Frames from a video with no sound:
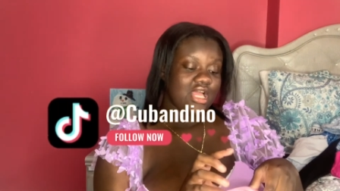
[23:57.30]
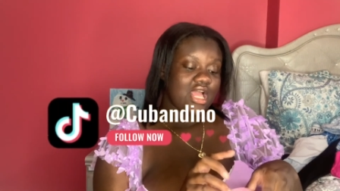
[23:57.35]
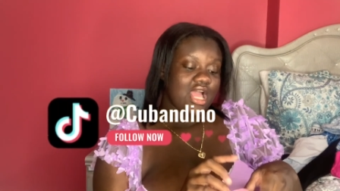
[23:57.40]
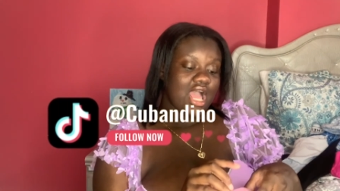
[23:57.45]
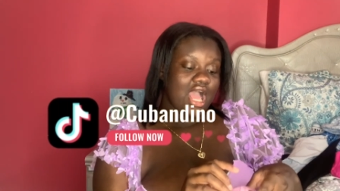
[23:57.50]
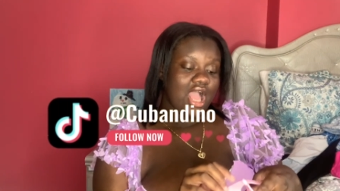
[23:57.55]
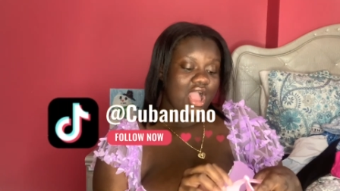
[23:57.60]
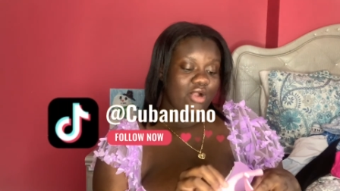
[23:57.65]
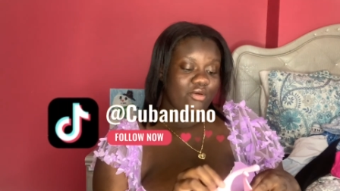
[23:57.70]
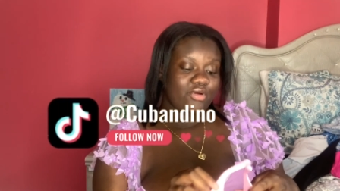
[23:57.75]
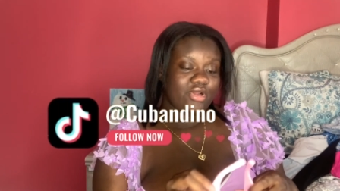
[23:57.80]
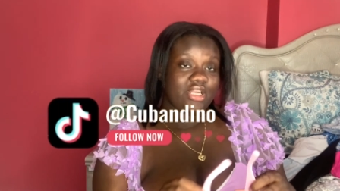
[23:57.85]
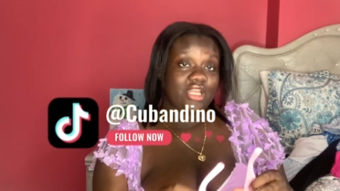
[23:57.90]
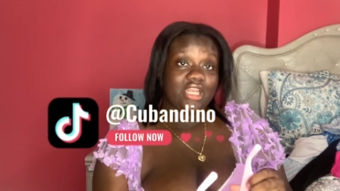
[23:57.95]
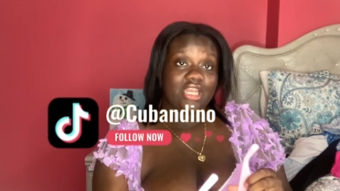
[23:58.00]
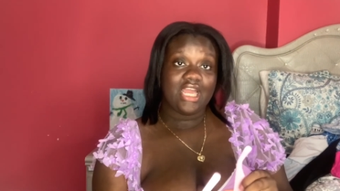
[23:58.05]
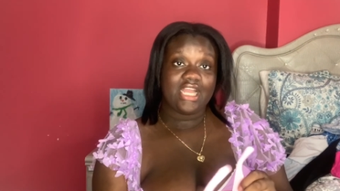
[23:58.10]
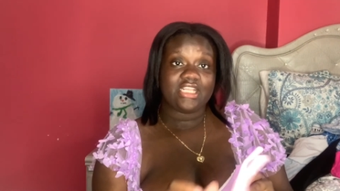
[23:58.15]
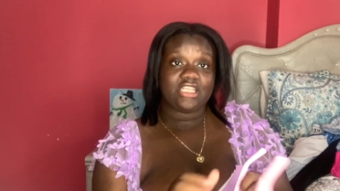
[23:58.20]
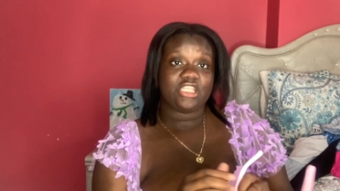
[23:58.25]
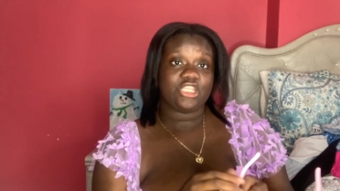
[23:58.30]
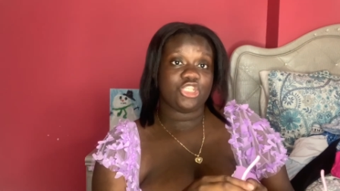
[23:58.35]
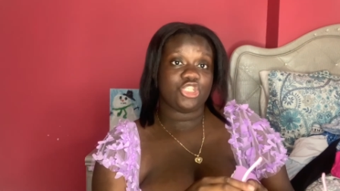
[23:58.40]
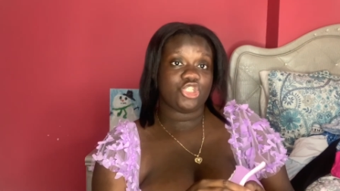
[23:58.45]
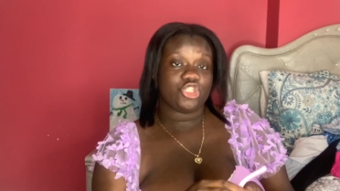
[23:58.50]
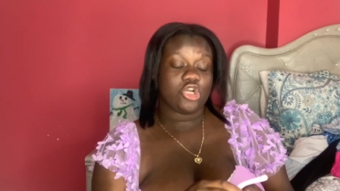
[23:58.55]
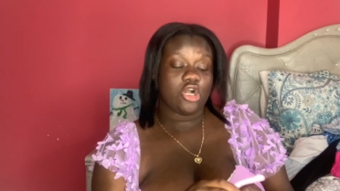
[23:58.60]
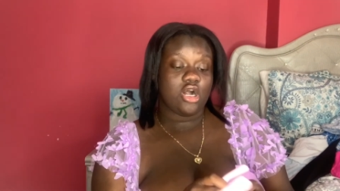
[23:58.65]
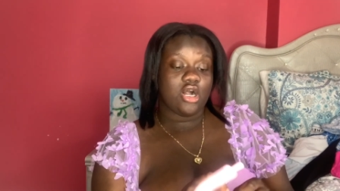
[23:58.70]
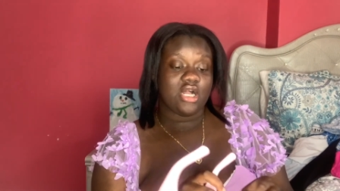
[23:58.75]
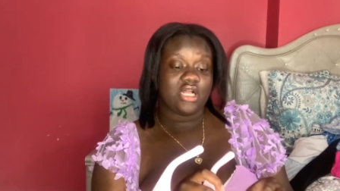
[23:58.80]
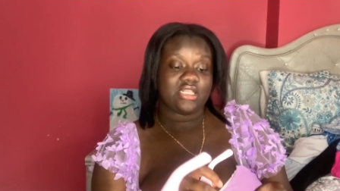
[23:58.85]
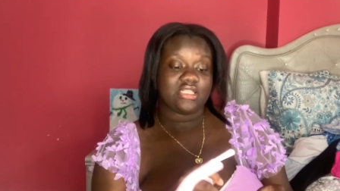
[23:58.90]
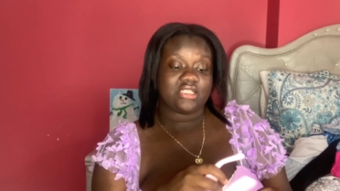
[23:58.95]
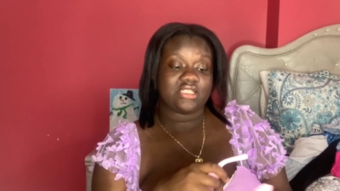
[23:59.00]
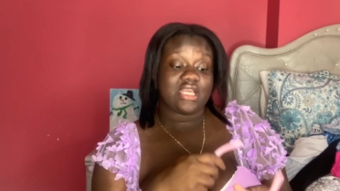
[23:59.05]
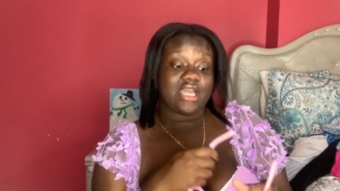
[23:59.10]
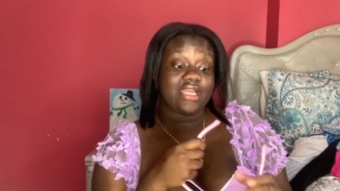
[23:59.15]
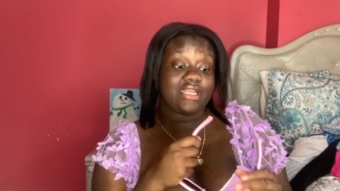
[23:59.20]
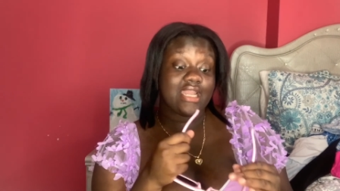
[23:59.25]
i really like these johns
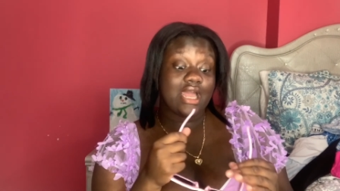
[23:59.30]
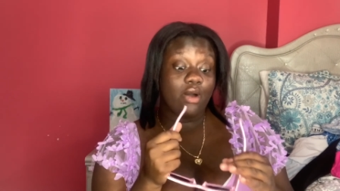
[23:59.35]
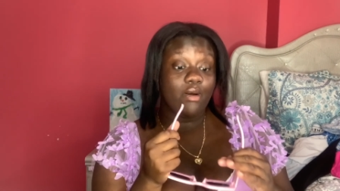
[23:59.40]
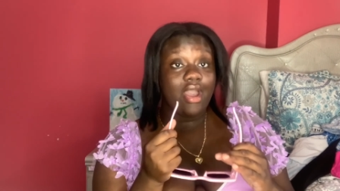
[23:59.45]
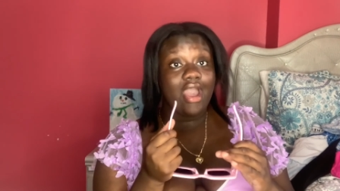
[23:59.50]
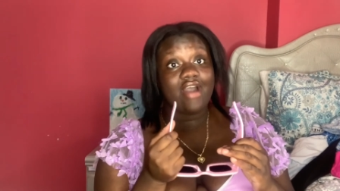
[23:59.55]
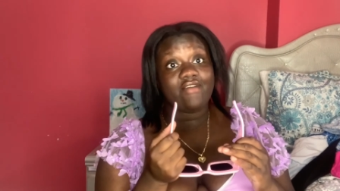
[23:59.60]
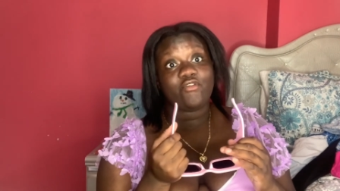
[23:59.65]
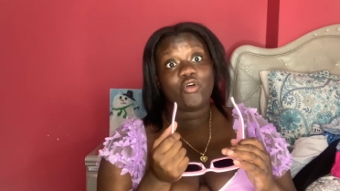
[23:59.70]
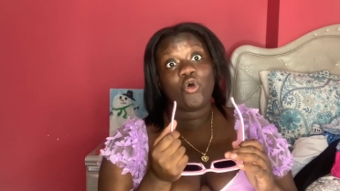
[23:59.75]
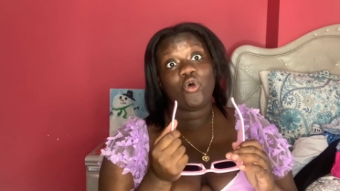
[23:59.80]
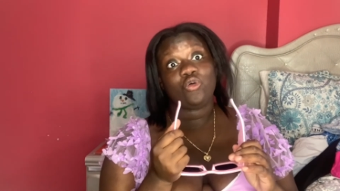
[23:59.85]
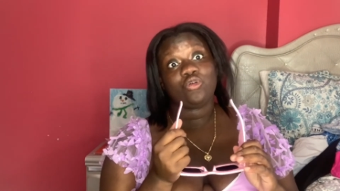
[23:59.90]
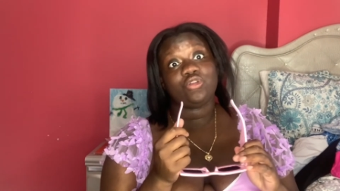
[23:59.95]
and now i have a whole